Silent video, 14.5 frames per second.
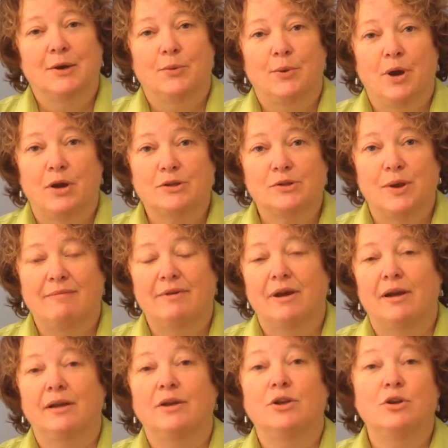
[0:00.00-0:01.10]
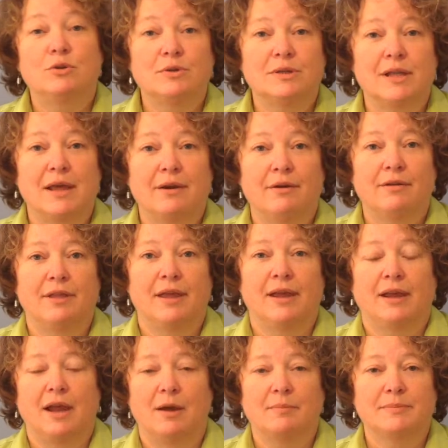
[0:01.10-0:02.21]
We also have a newsletter
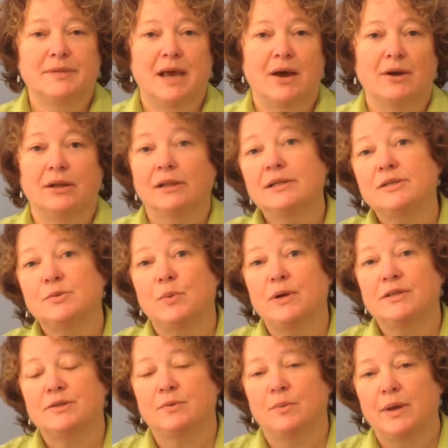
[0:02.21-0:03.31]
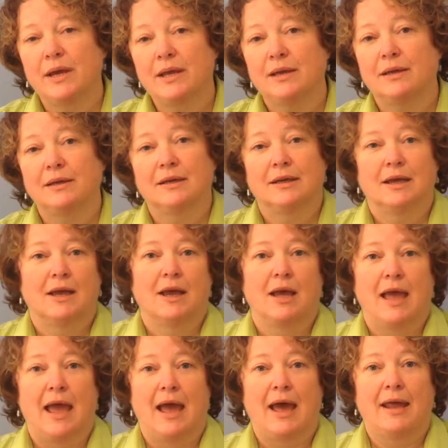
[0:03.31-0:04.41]
that comes out at least once a week
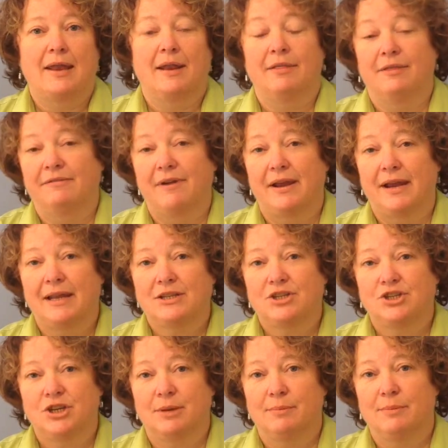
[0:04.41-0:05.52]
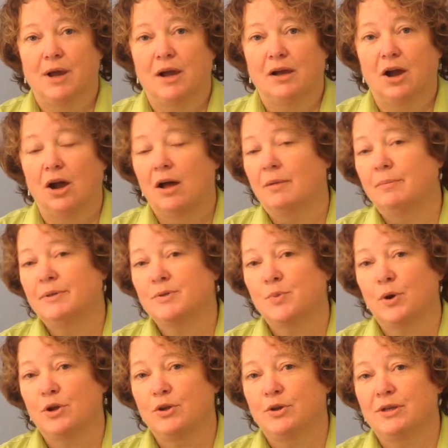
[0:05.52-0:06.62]
at thefinancegem.com is where
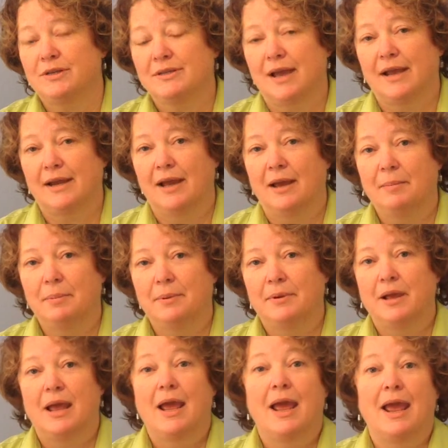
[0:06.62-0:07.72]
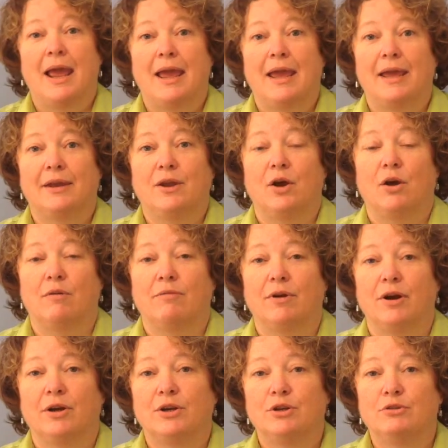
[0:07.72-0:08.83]
you can sign up. And over
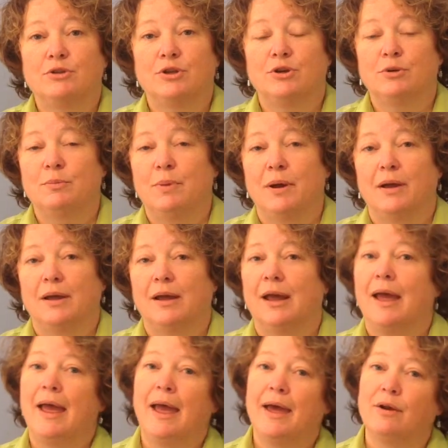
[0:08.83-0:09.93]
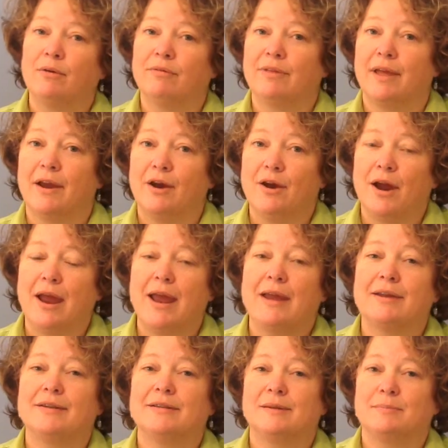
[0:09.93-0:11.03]
on YouTube, head over there
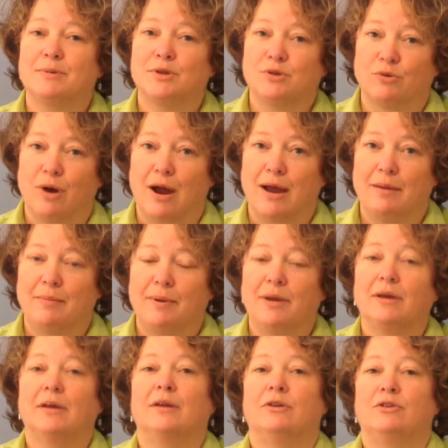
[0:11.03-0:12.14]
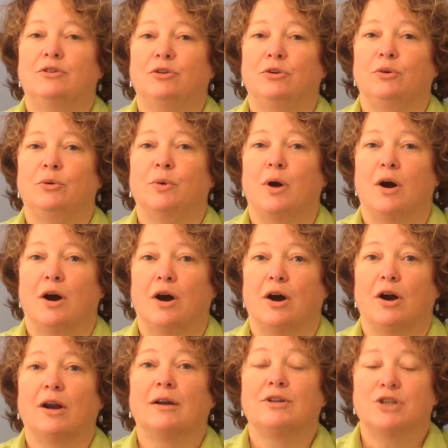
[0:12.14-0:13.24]
and subscribe to
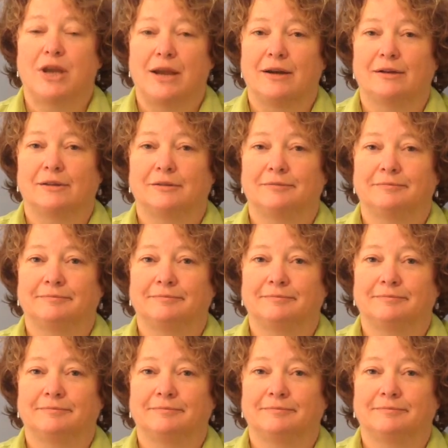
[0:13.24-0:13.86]
our channel.